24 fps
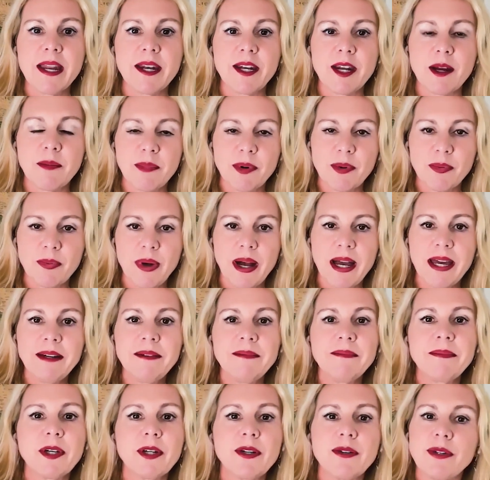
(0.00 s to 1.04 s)
Number
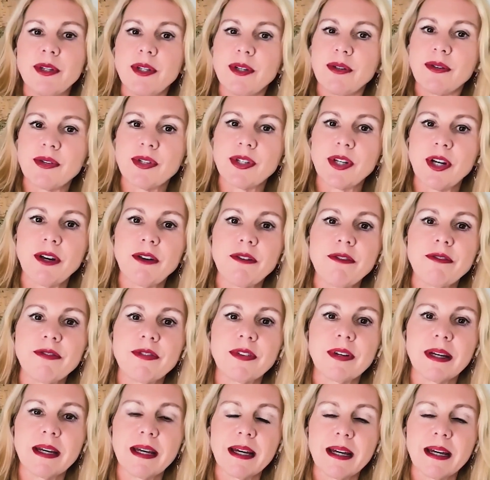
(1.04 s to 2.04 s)
1, who do you serve?